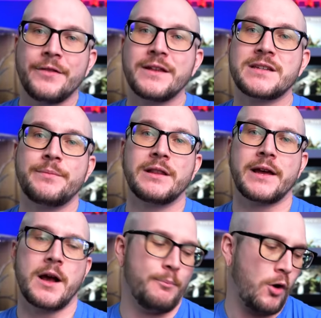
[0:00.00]
than something
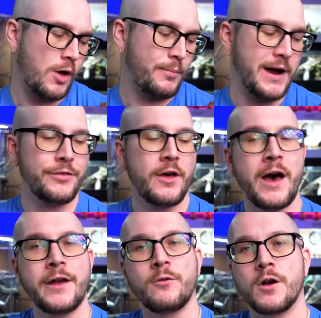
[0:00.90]
like a ball
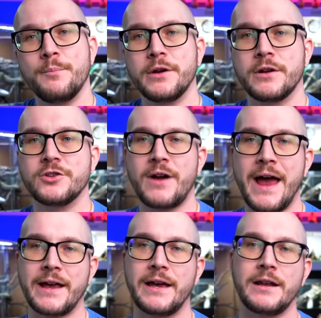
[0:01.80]
python or a bearded
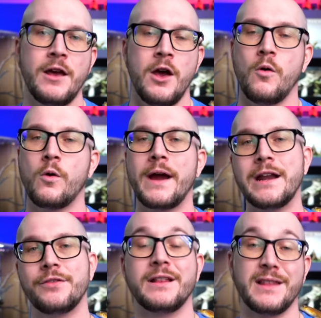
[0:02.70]
dragon or
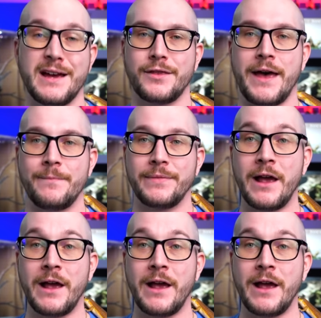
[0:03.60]
anything like that.